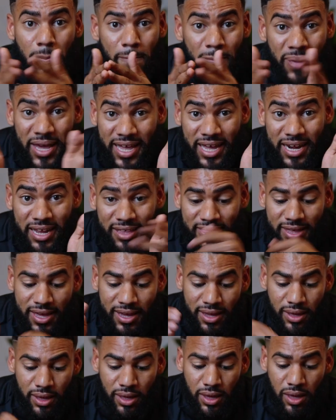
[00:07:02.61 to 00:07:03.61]
Pick
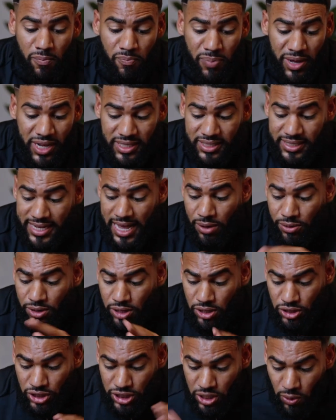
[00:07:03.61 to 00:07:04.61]
anything, pick a sound,
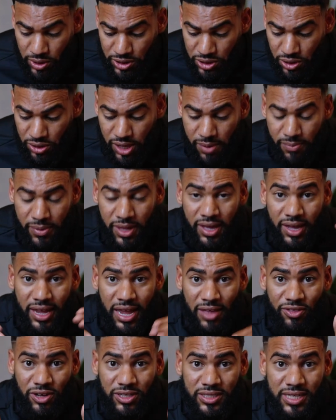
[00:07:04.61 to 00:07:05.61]
show it to them,
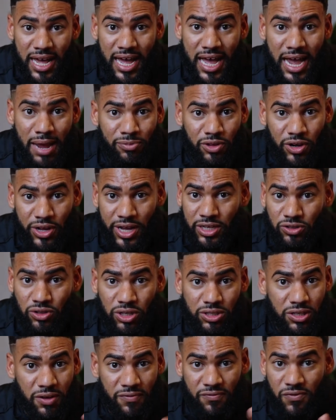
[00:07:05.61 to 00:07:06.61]
get their time, their
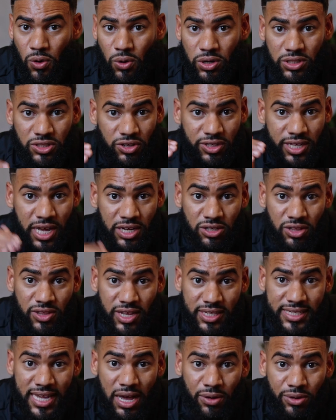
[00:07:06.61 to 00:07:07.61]
interest, their focus, their attention on
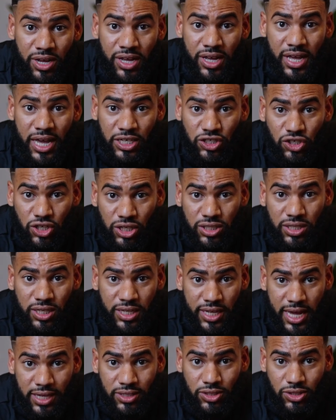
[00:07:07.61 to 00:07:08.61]
that sound, and just
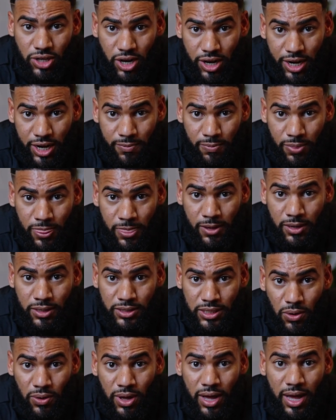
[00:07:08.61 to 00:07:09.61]
get started.
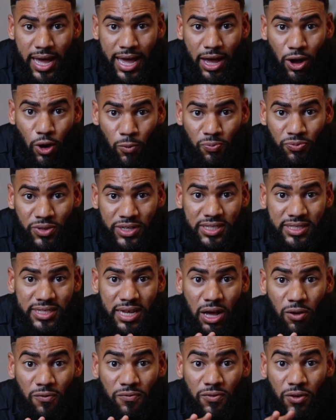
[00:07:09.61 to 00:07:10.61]
So I hope this is
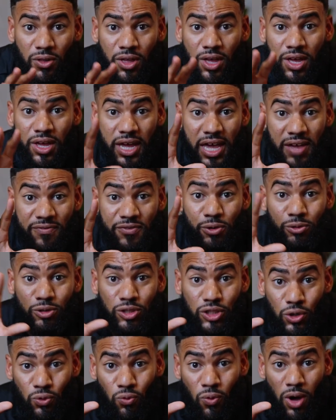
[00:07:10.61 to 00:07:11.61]
helpful. If you
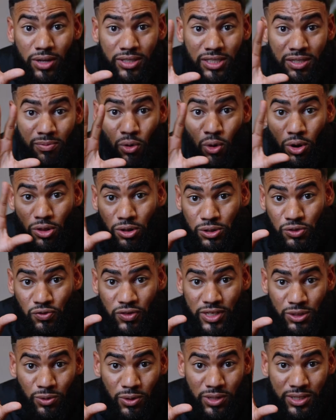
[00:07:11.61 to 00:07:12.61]
do want some more of those
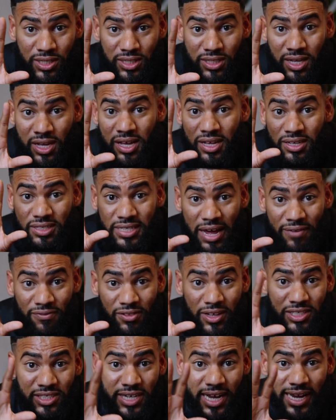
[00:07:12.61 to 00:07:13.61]
resources,
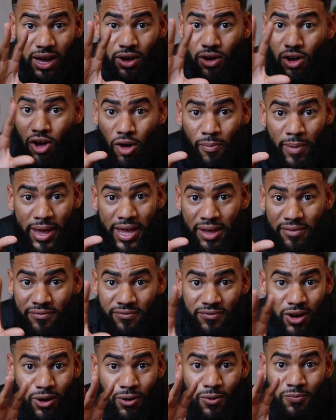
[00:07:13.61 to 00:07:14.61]
definitely check out all my
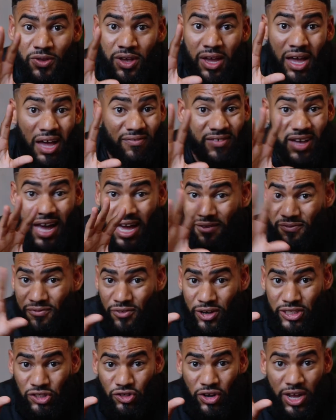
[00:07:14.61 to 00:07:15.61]
info. I've got a
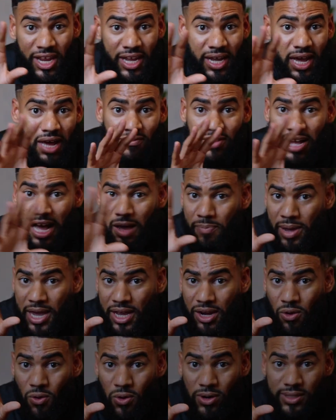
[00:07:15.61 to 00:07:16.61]
free training, I've got
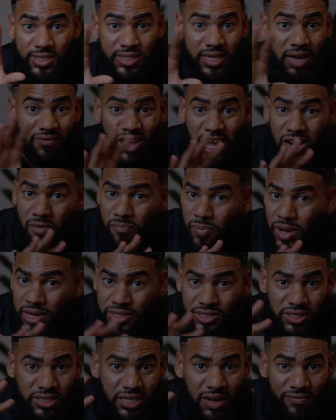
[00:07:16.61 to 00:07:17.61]
paid courses, I've got a
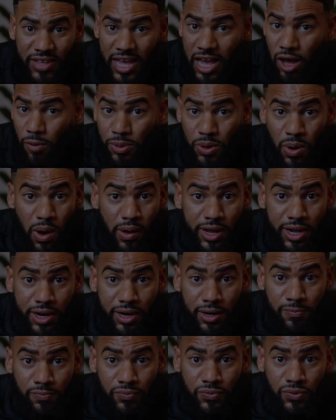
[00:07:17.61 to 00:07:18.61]
bunch of stuff to help you out
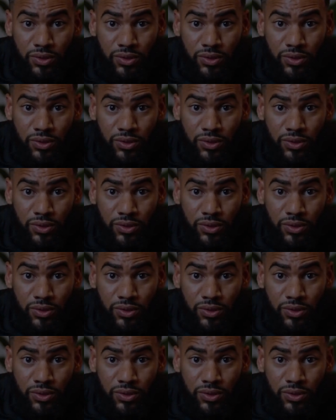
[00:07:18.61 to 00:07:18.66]
here.